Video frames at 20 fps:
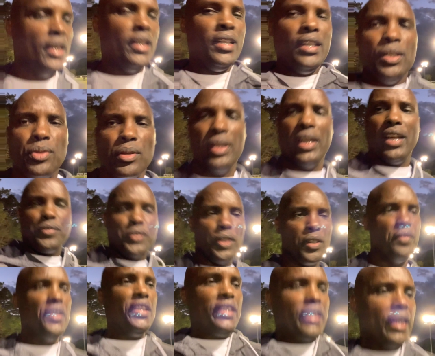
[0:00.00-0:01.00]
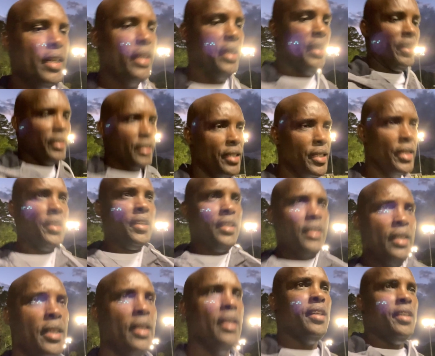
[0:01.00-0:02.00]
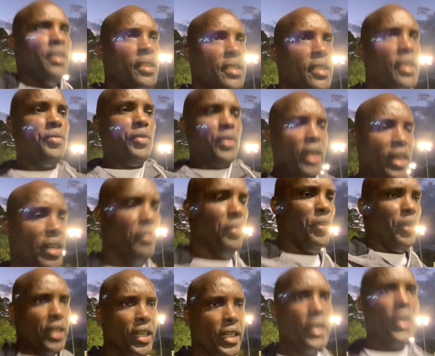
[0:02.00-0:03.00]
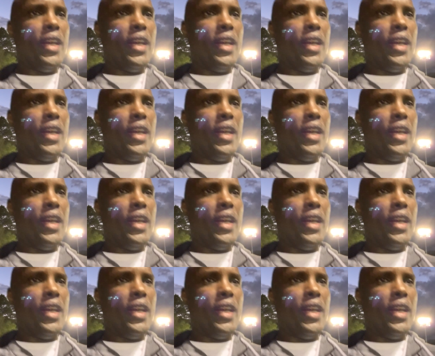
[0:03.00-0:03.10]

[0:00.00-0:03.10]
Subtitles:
to the left of it. See if we can avoid it.